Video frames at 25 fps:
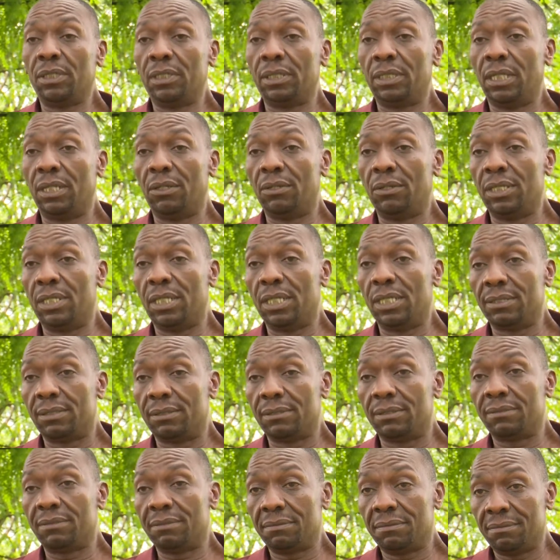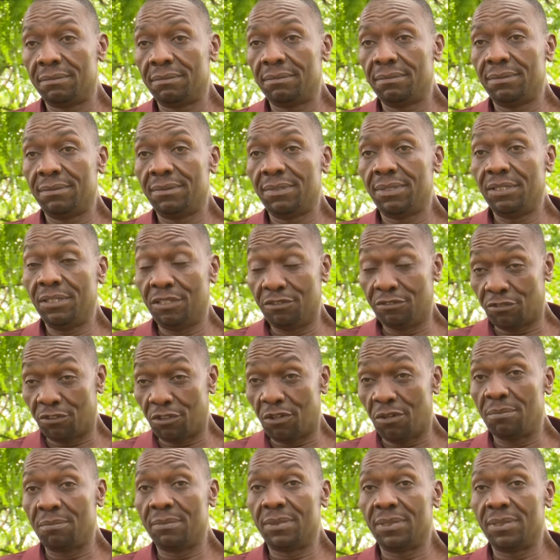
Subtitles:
Now he has reformed,